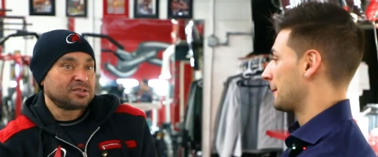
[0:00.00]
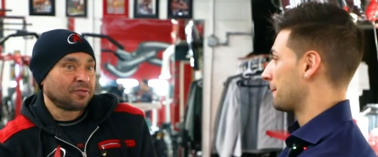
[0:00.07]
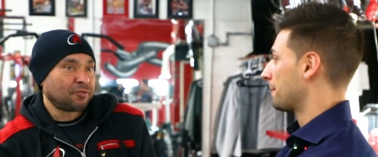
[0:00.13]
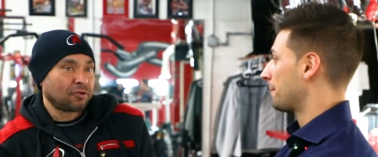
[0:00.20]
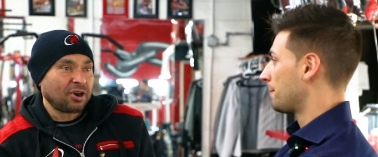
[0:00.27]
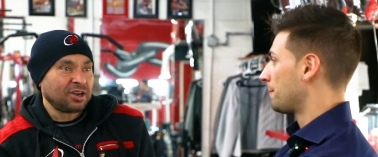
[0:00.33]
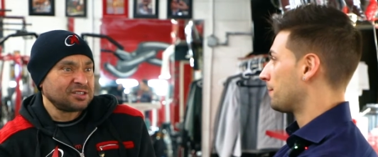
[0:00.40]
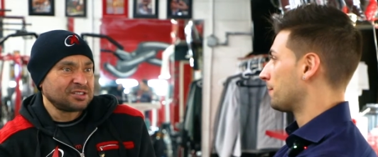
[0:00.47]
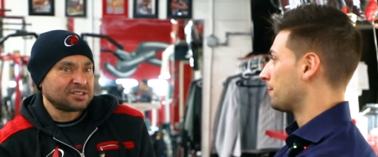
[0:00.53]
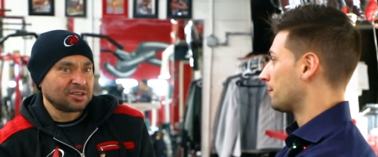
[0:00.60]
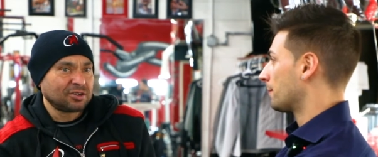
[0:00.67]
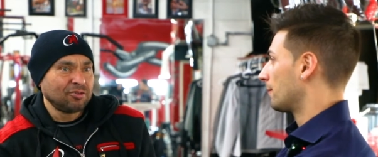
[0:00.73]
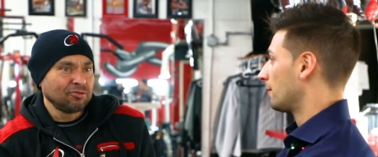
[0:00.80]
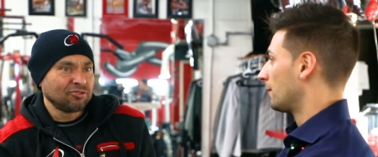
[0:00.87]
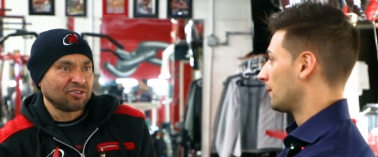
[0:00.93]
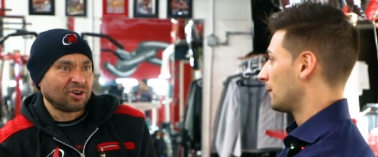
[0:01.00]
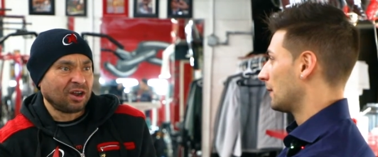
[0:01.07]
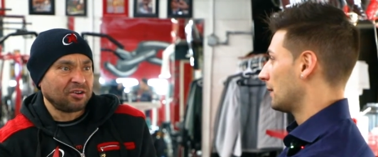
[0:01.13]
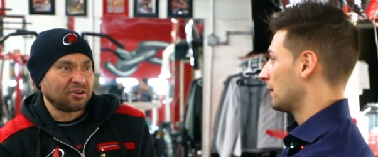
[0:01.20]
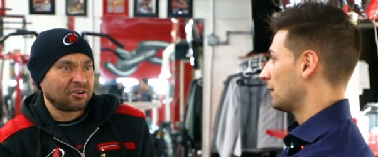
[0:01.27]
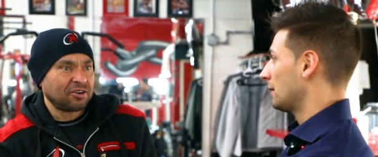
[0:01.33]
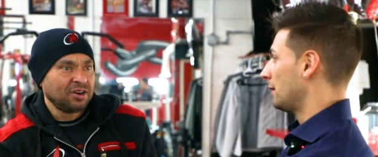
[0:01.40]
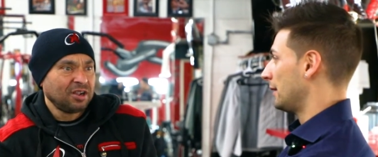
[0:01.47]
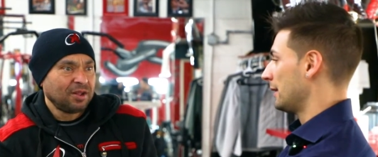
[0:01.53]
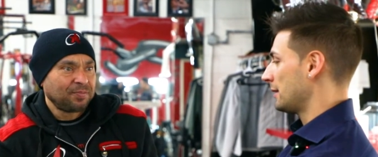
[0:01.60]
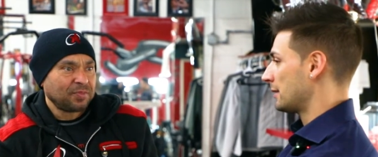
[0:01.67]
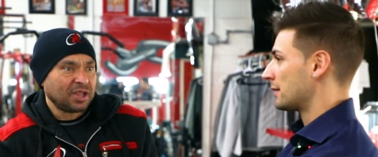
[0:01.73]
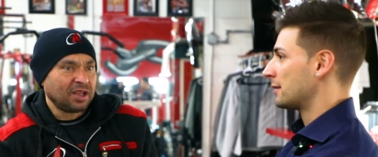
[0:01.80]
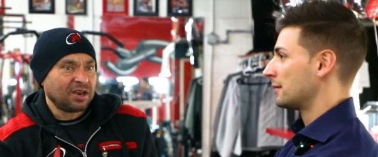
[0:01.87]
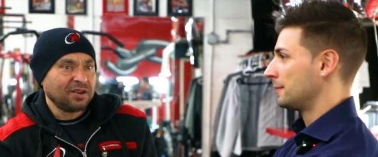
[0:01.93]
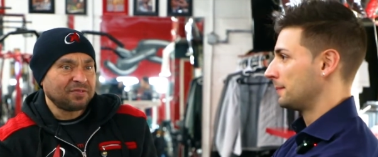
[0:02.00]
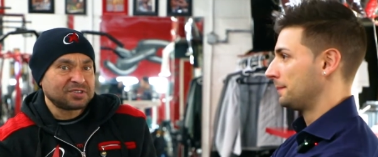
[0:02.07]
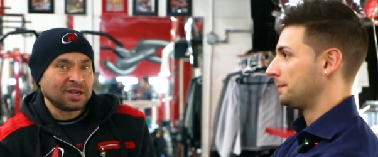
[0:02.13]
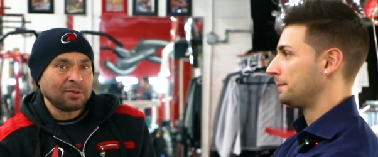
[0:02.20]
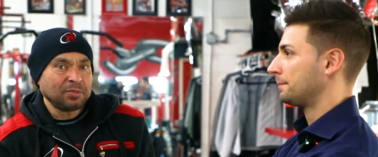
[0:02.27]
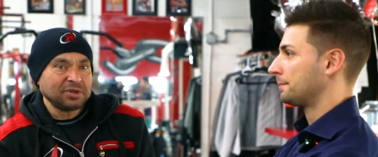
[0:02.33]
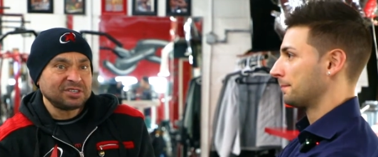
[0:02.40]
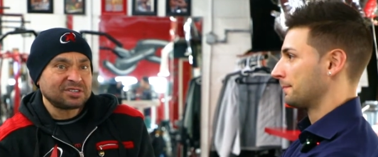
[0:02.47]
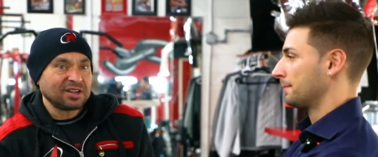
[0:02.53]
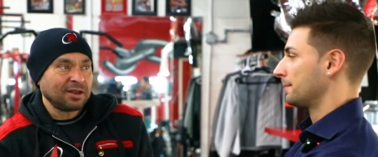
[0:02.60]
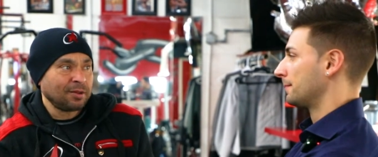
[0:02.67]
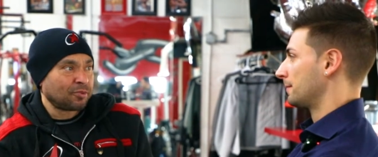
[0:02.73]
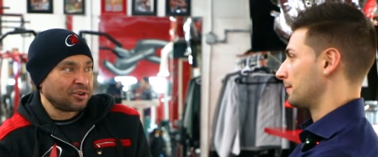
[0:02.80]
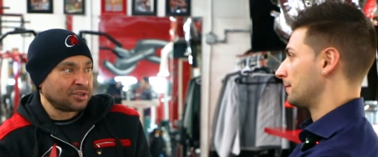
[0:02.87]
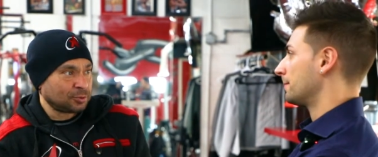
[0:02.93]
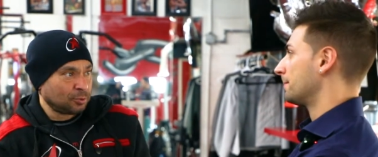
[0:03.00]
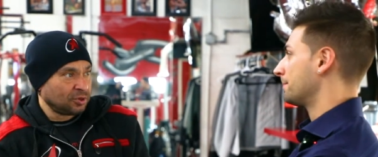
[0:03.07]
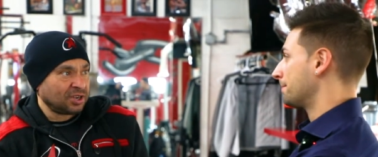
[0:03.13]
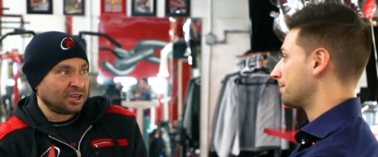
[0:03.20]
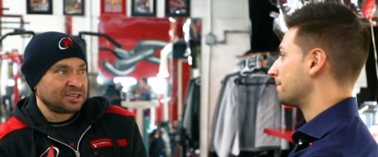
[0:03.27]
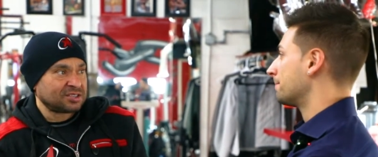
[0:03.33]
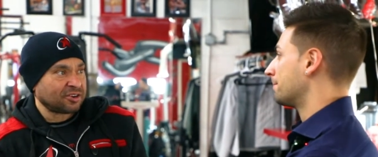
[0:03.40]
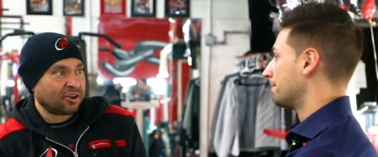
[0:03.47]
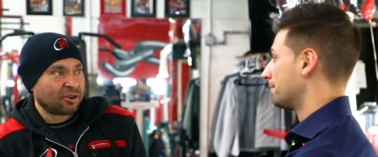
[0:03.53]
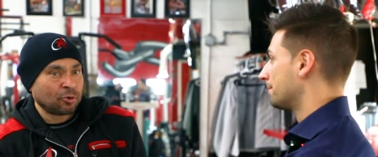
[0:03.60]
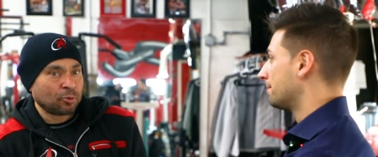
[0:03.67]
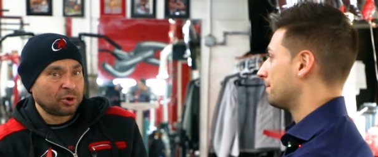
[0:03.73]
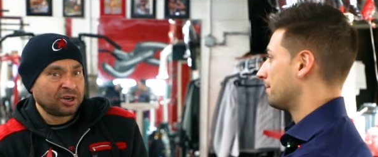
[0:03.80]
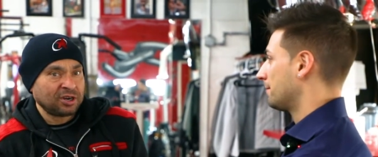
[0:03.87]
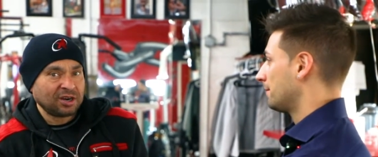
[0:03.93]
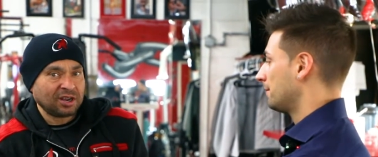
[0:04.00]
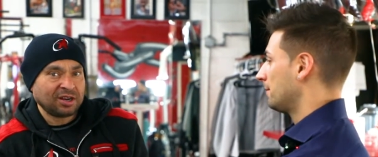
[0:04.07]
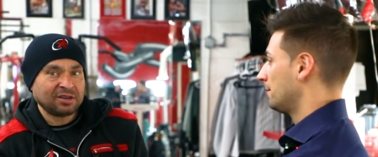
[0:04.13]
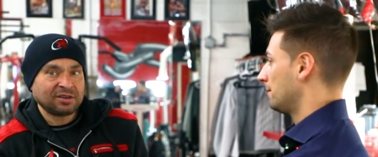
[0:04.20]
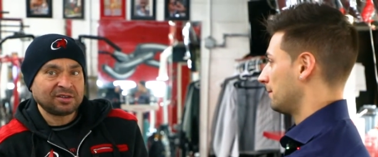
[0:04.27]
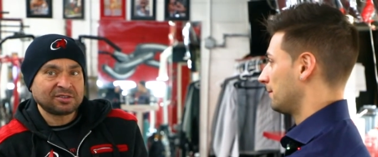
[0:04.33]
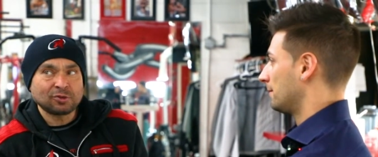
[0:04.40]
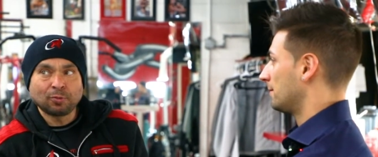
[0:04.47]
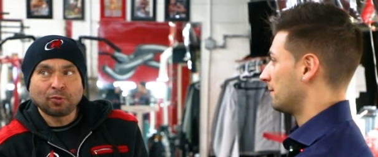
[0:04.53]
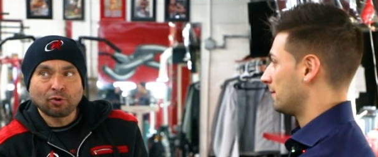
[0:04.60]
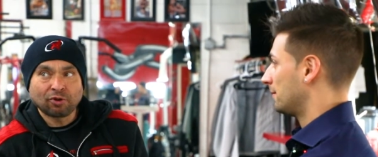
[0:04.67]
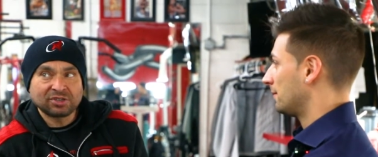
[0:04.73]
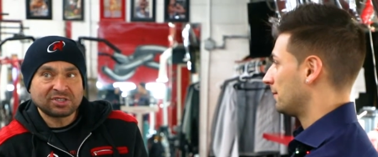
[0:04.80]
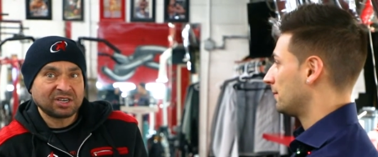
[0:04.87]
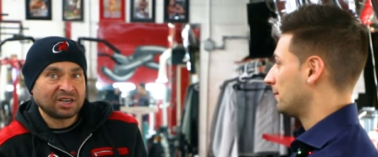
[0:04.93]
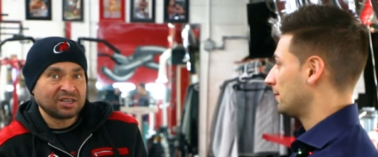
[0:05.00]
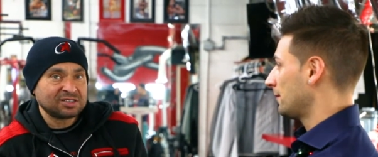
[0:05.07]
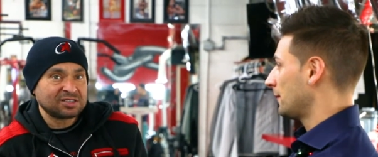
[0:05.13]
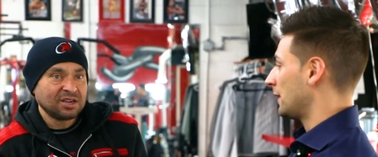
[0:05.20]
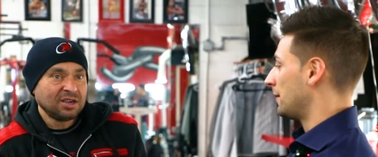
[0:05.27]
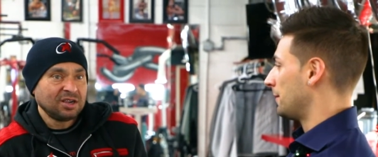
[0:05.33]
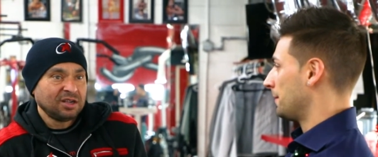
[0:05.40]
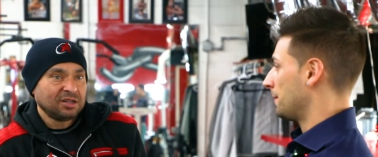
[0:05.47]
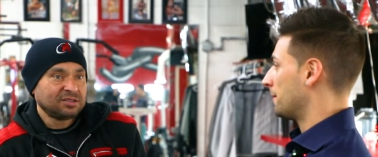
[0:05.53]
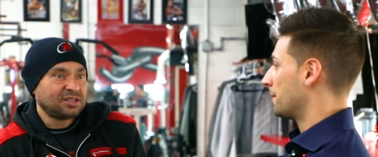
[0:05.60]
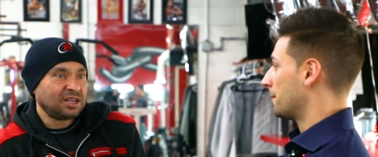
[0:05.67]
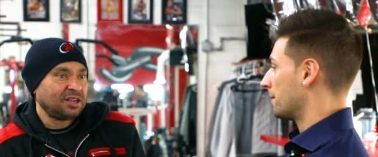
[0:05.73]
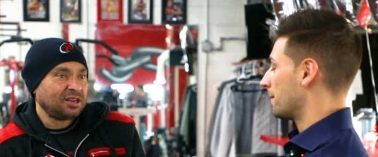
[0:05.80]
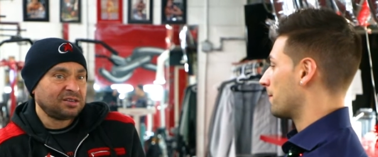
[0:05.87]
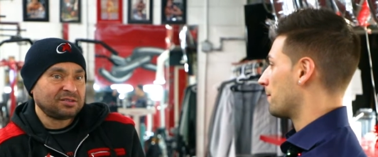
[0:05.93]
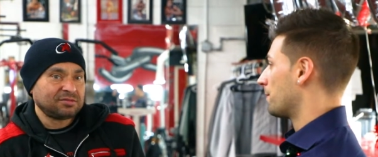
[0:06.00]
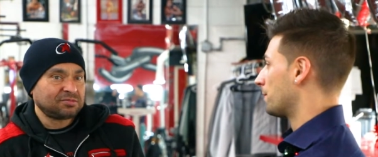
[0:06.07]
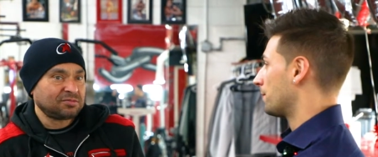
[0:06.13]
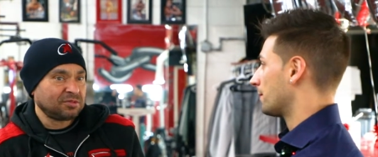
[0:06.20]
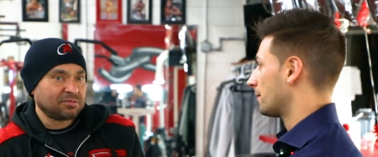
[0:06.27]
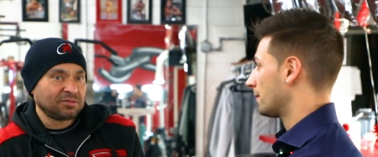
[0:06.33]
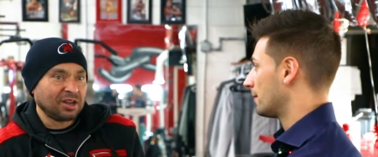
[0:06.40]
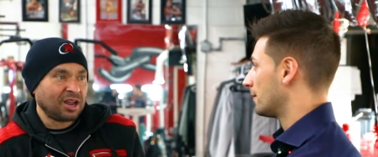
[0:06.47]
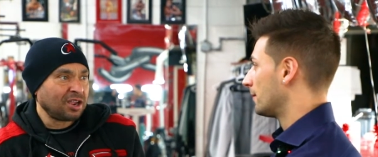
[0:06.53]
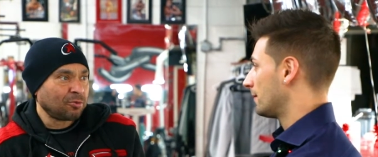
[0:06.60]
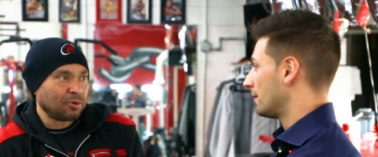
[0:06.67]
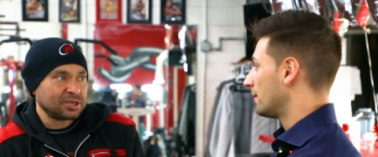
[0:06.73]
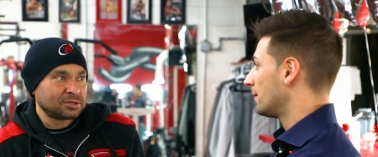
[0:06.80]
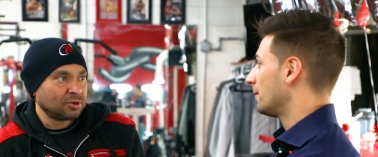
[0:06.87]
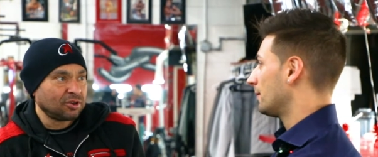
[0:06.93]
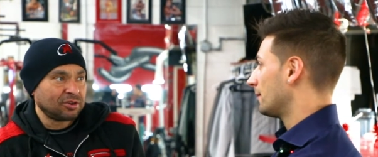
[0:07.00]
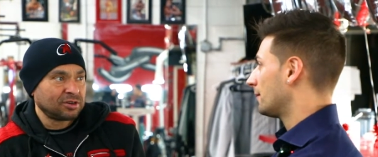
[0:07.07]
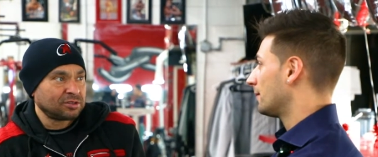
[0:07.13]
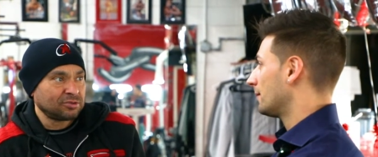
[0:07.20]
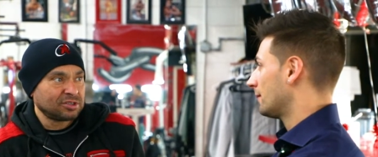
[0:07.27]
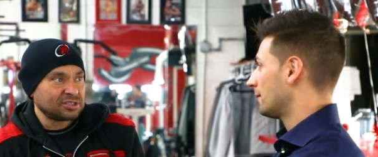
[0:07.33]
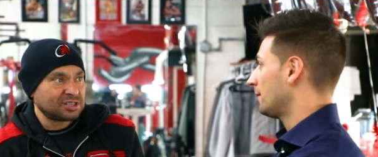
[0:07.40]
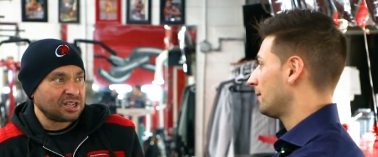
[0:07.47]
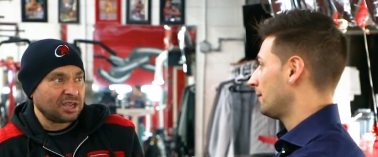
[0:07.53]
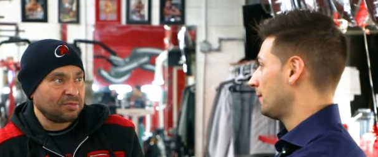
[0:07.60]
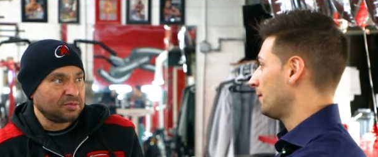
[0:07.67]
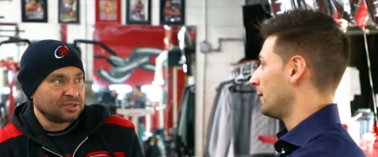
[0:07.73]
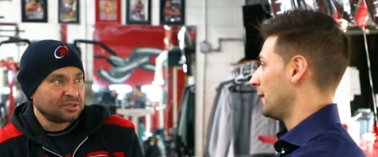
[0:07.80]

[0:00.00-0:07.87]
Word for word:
Speaker 1: So for us, it's a huge honor. It is. And if somebody celebrates with us our win and supports us, yep. then likewise, we're going to do the same.